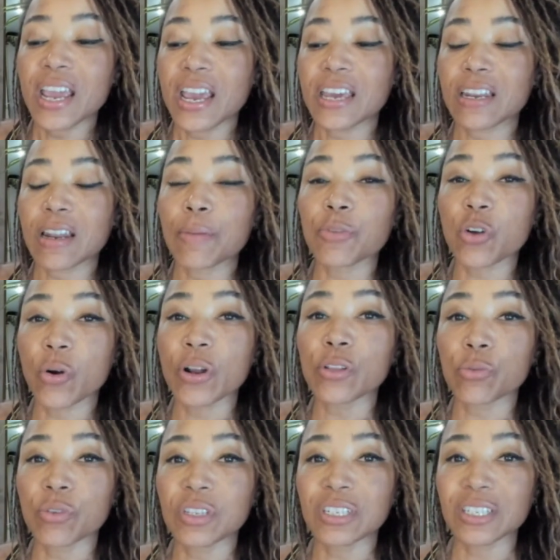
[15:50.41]
and I'm going
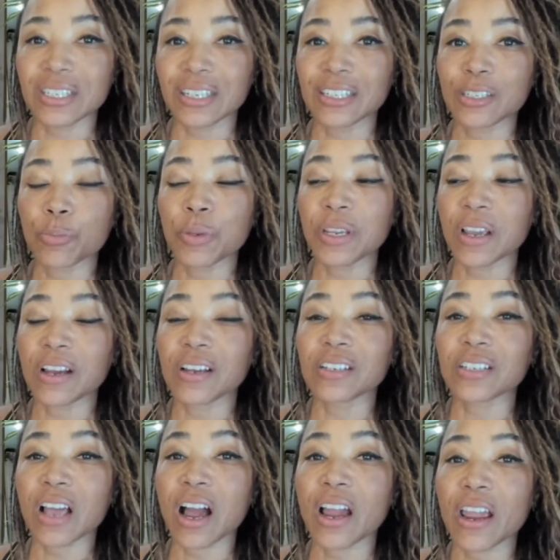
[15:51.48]
through this list
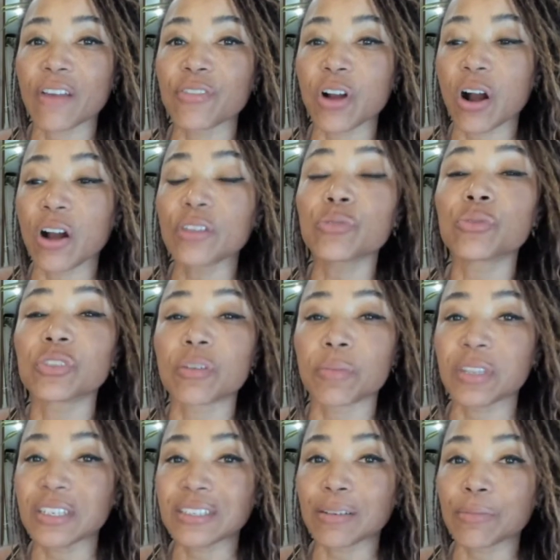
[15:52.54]
because I have gone through some
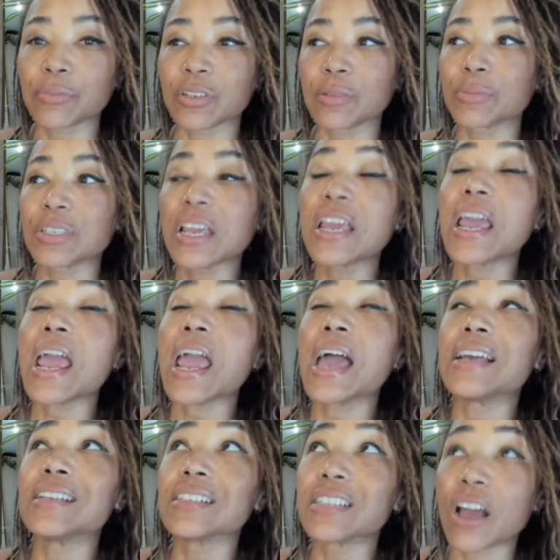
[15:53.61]
of these symptoms,
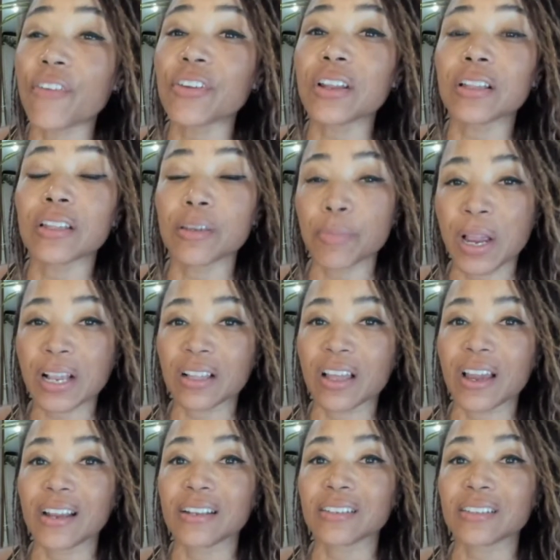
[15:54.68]
and definitely my
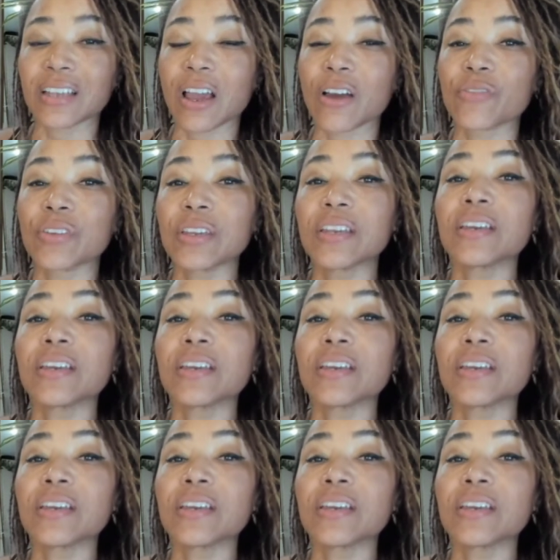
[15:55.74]
clients have